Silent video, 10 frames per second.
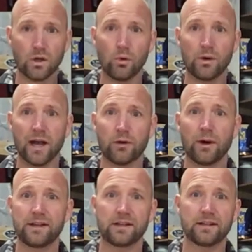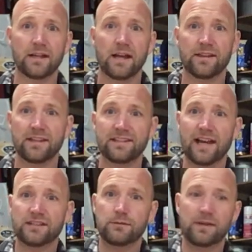We're not quite done. This
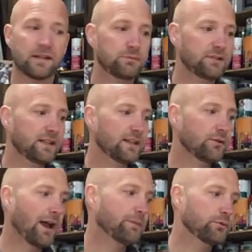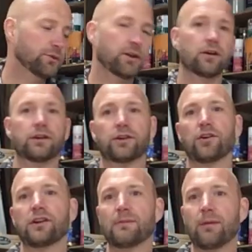has to be completely wrapped with our
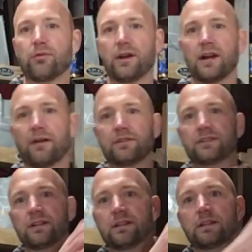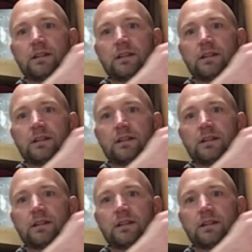KERDI membrane, obviously.